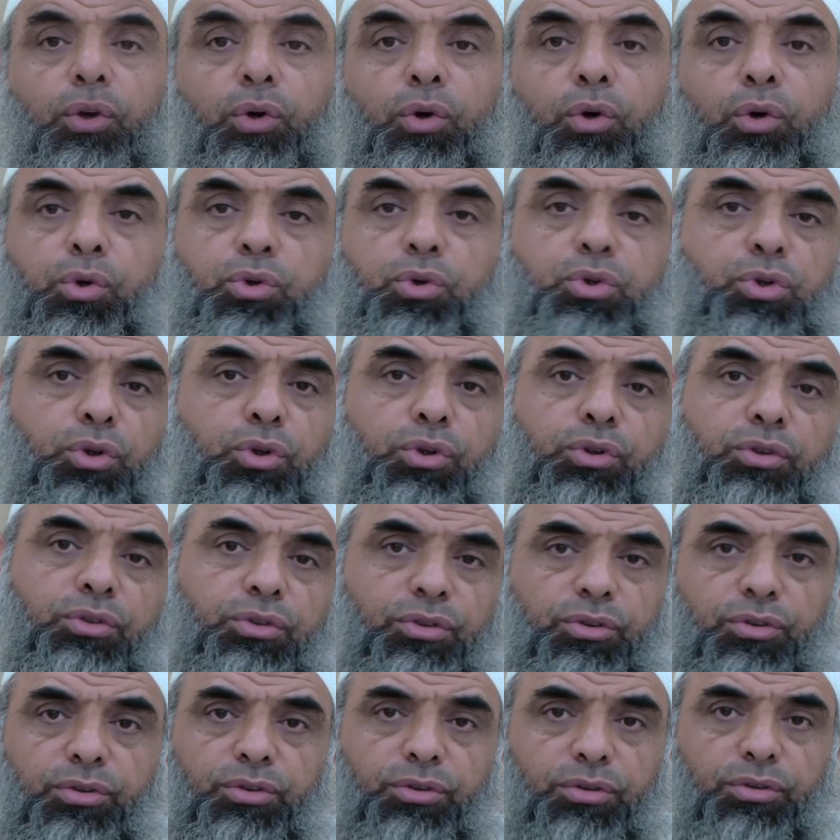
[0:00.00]
Who
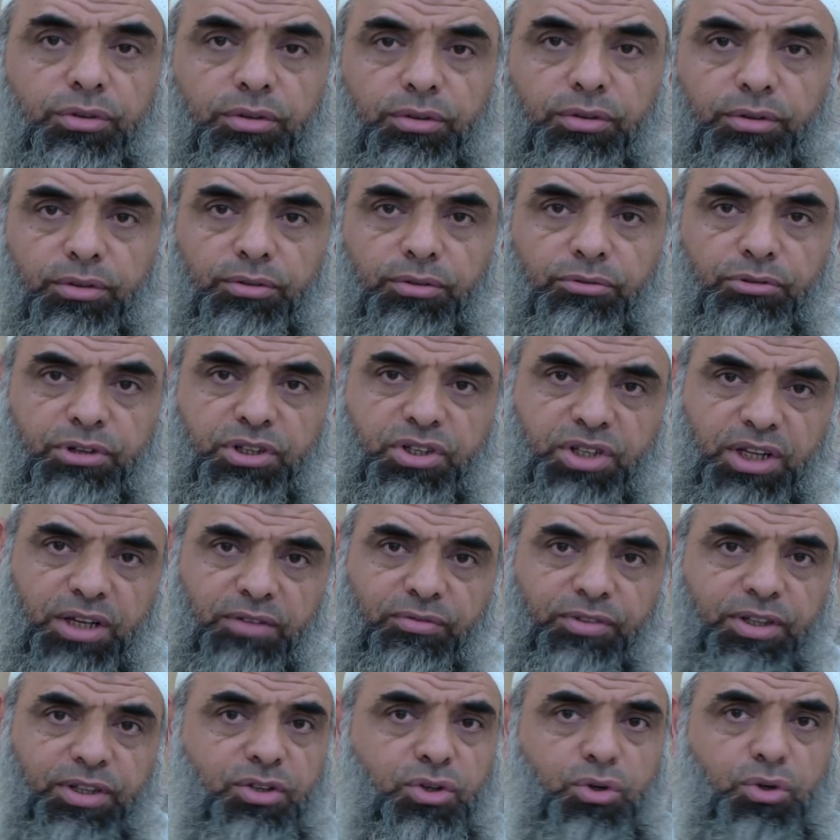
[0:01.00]
should
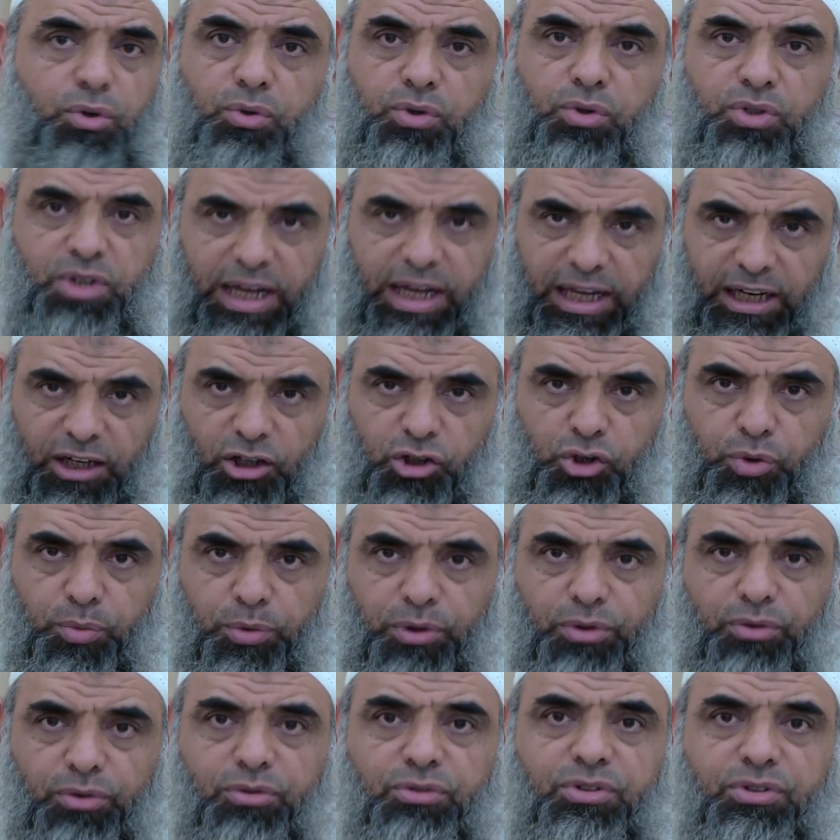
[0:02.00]
receive this? Who's
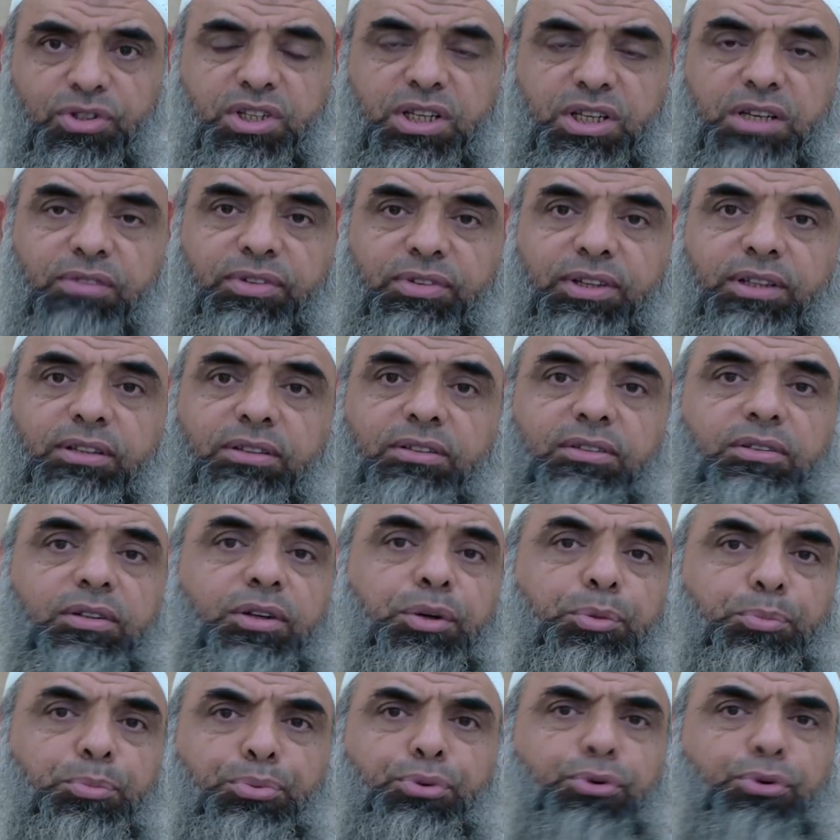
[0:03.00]
eligible to receive it?
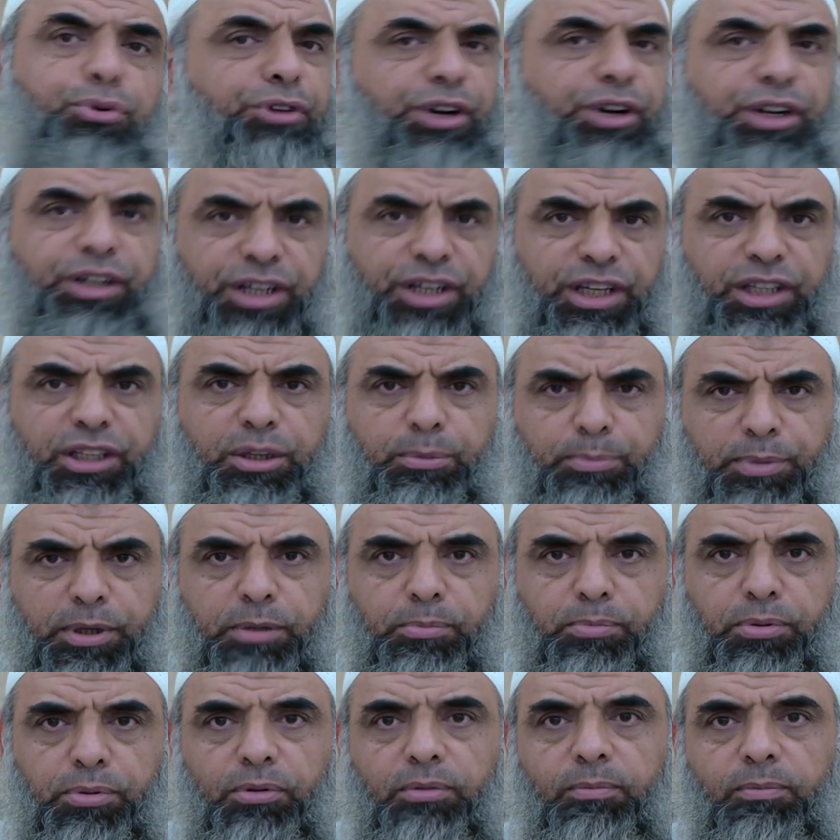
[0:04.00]
Poor and needy
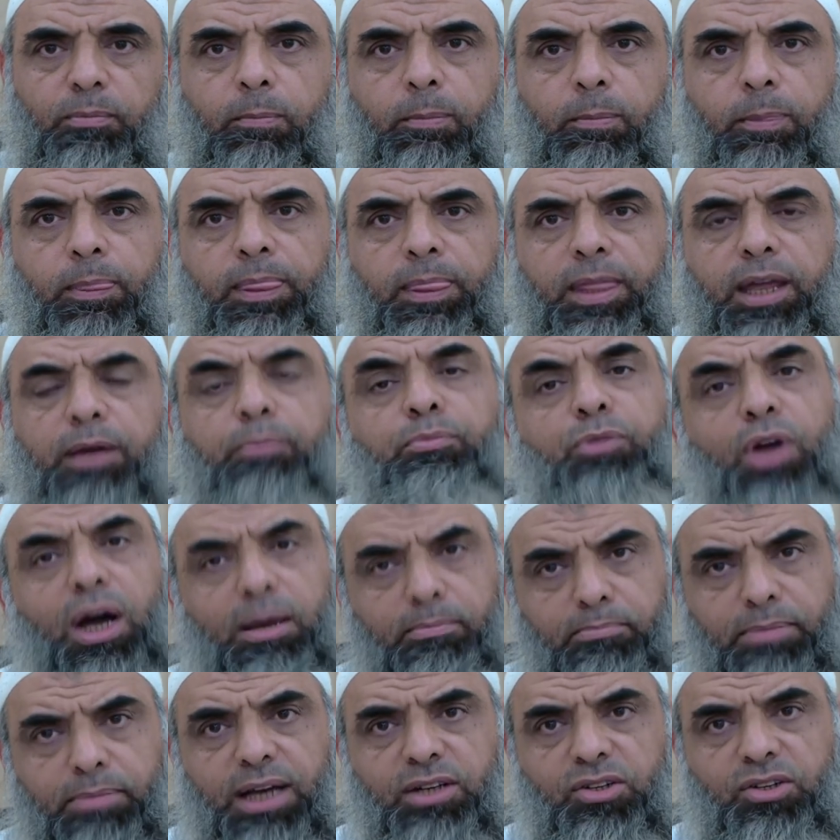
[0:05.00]
people. Ibn
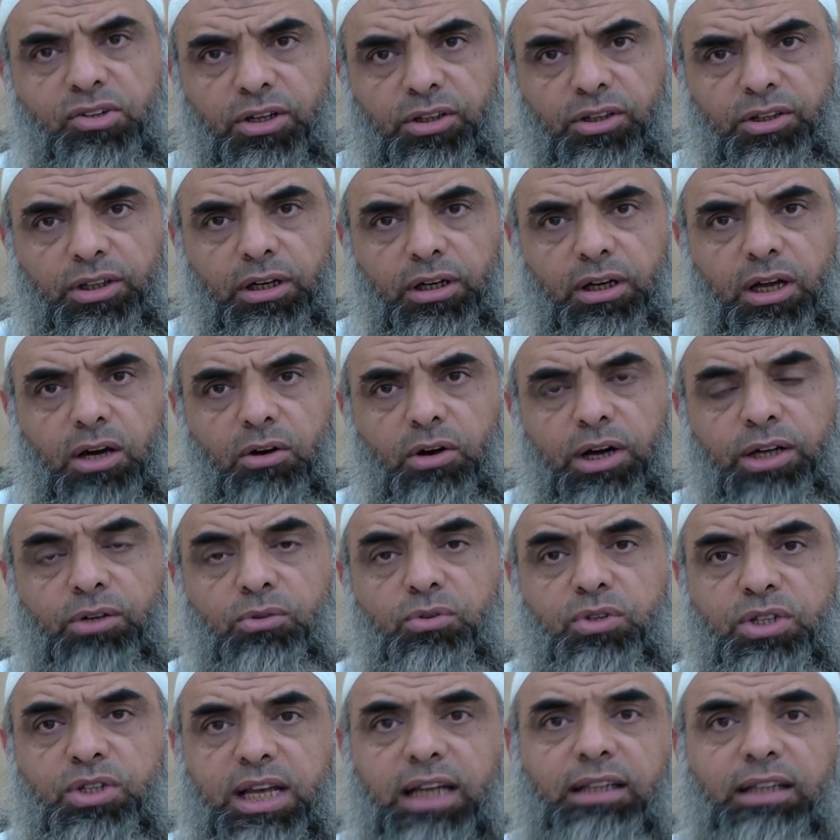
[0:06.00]
Abbas radiallahu
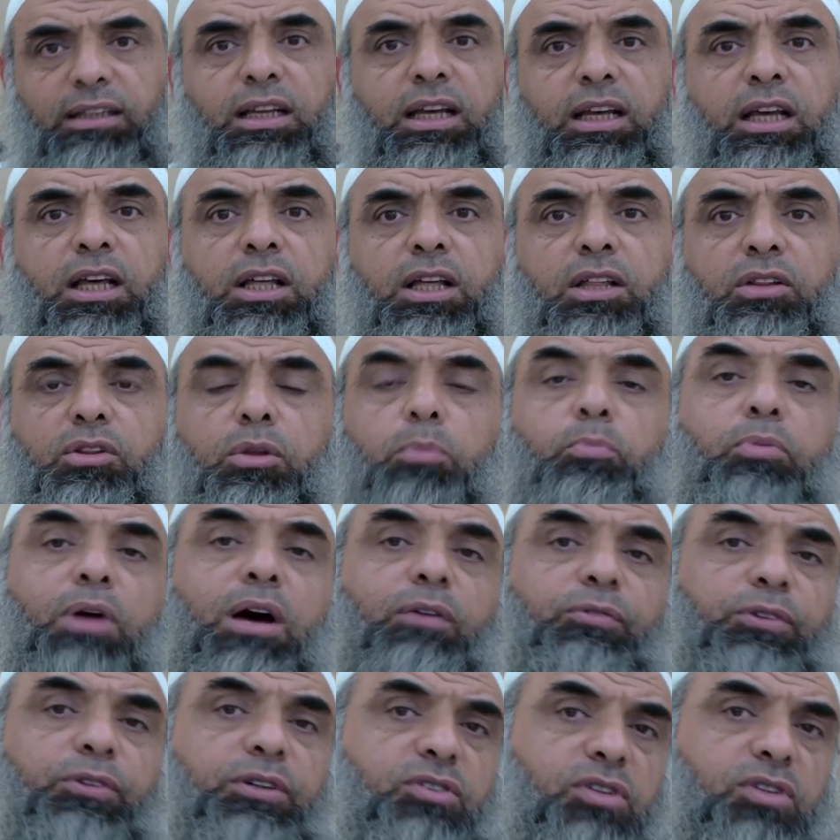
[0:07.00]
anhu said, the
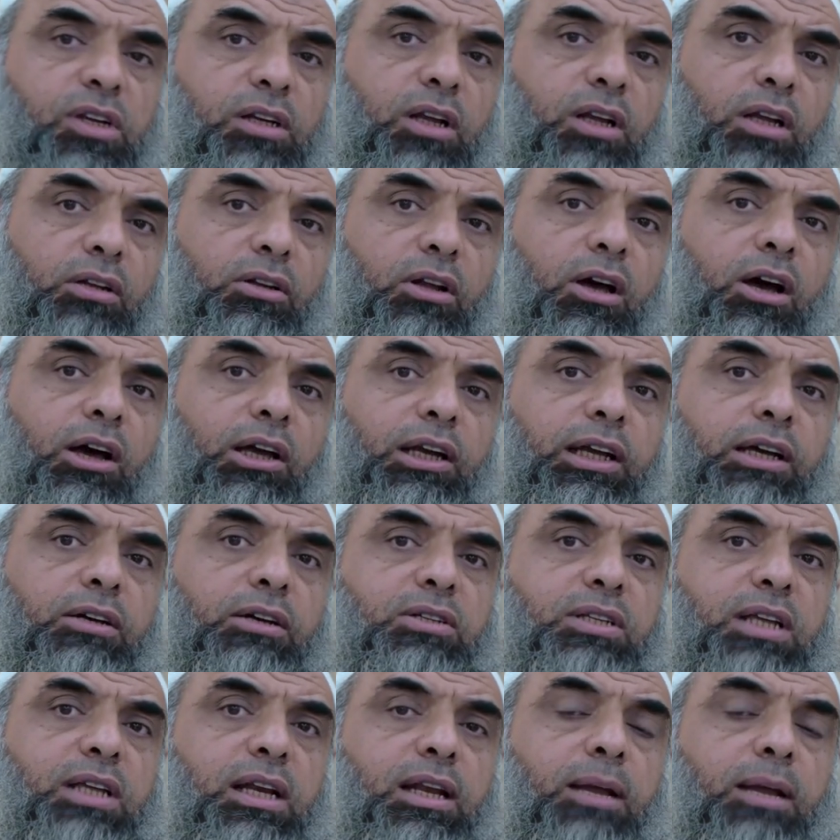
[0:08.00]
Prophet sallallahu alayhi
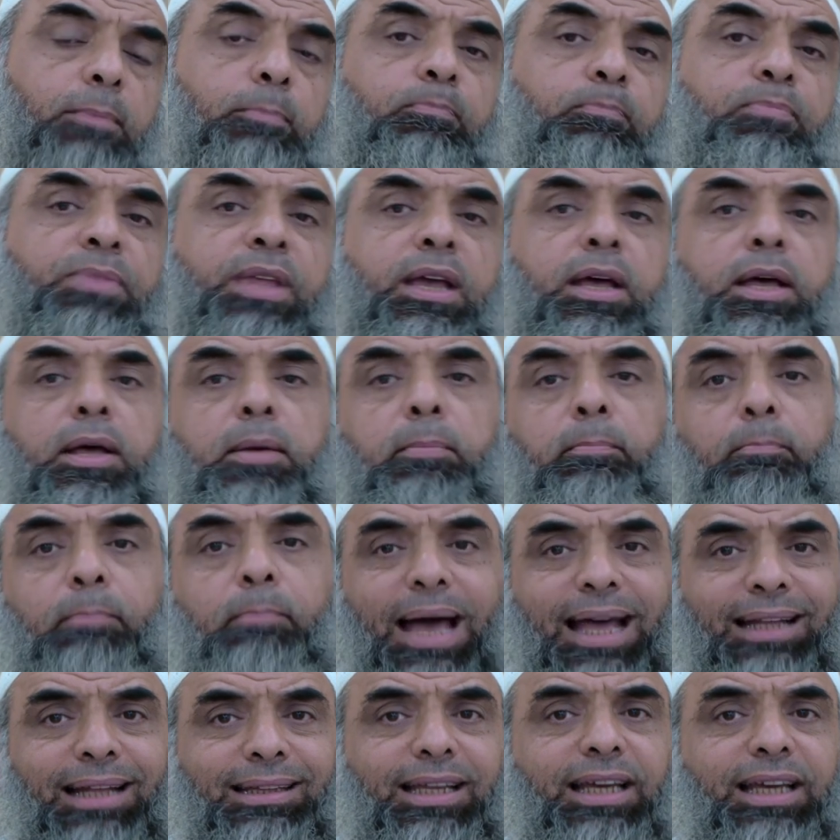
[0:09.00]
wasallam
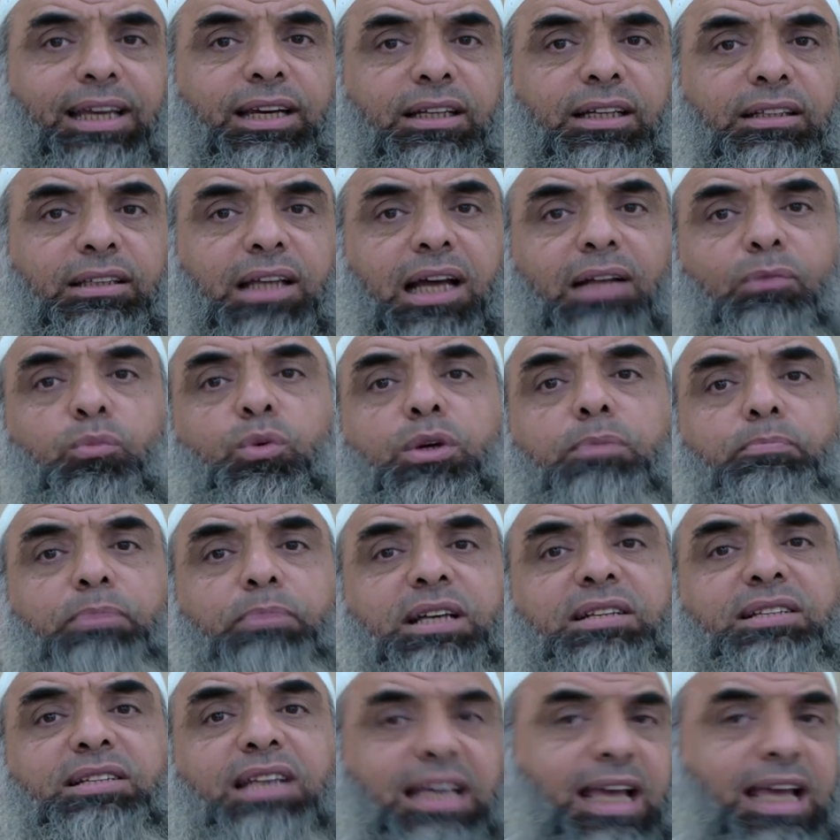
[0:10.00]
mandated that we
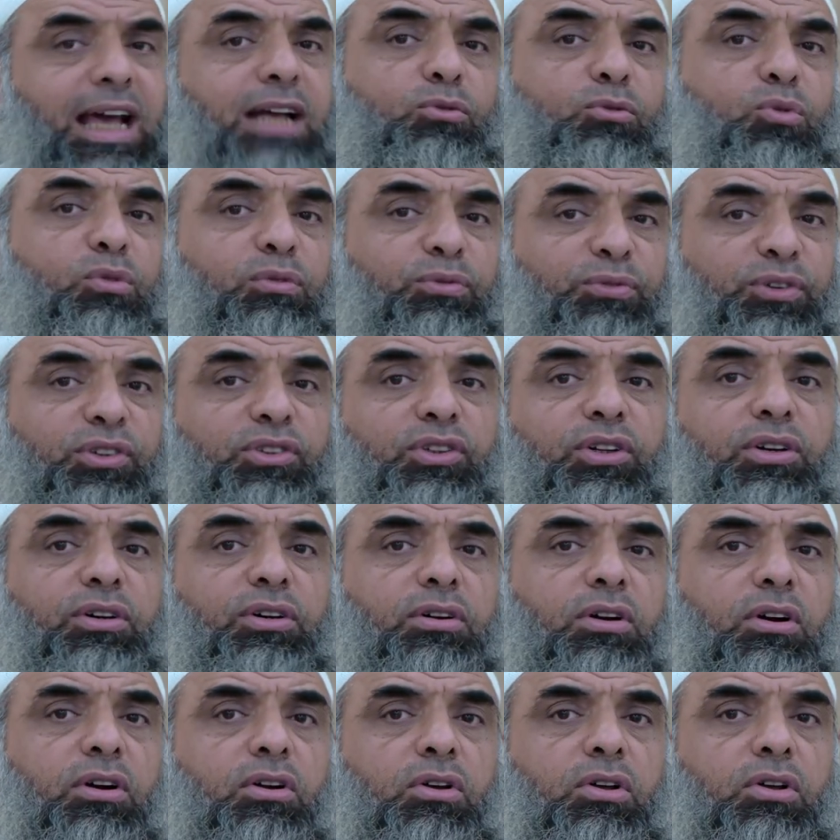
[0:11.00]
pay Zakatul
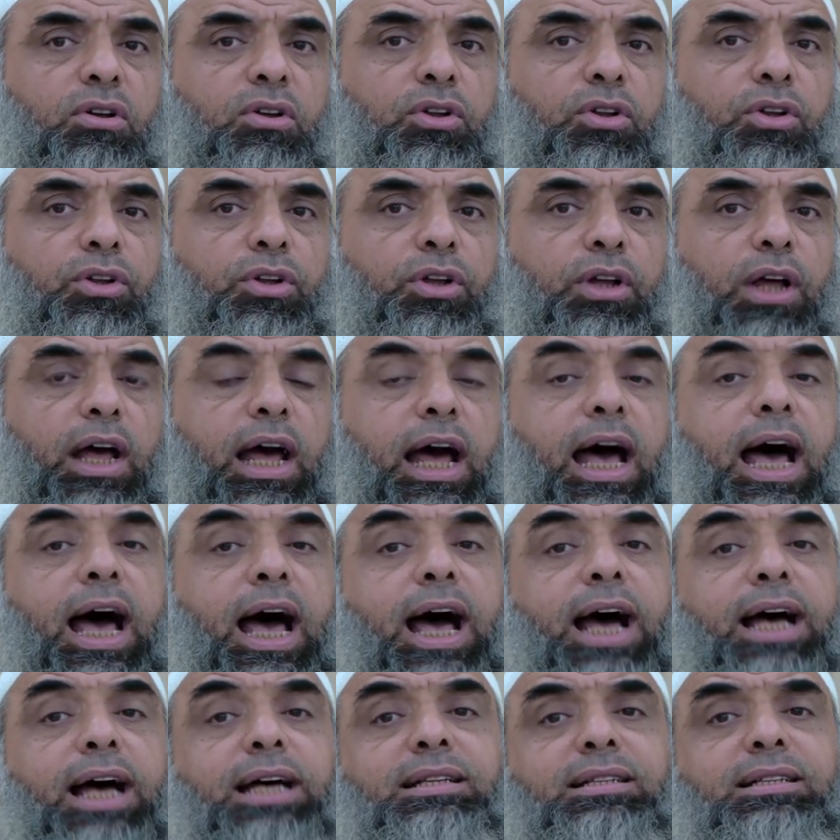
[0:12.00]
Fitr
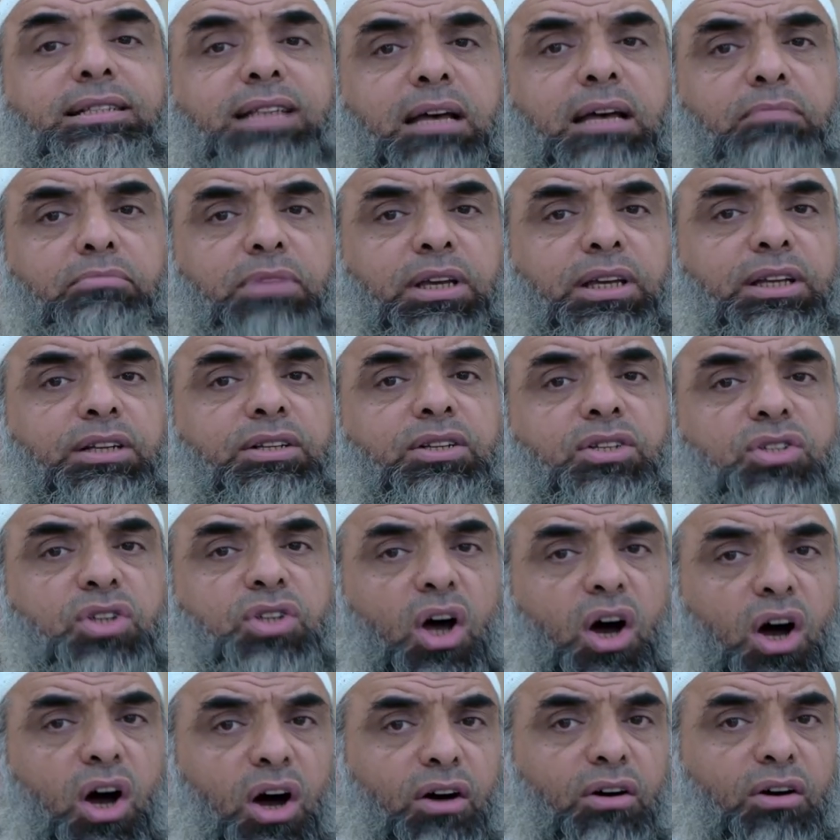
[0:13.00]
as a means
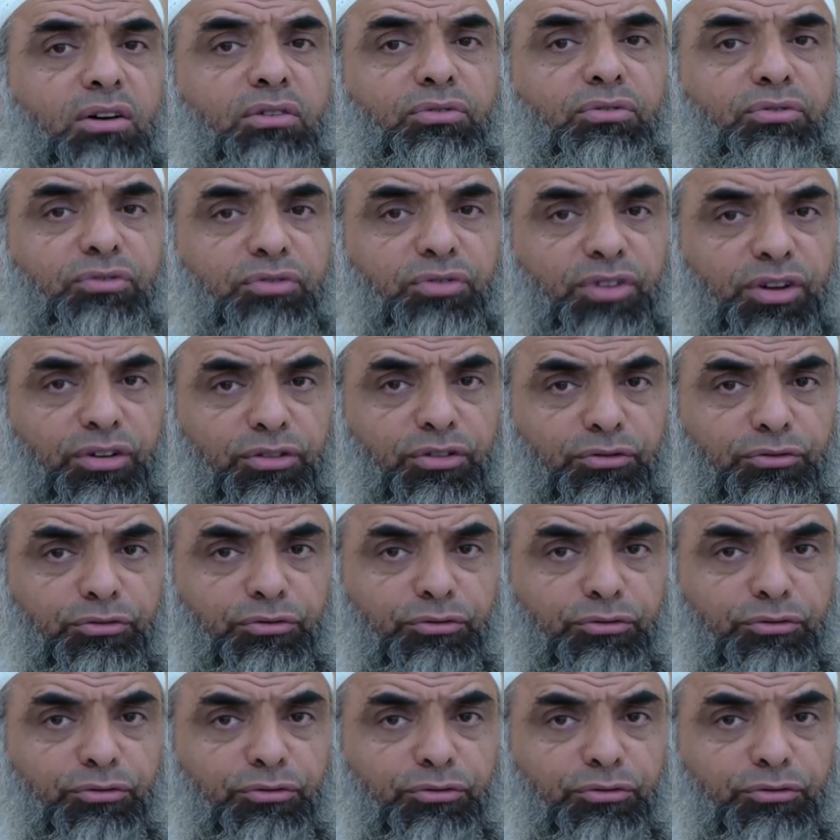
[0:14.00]
of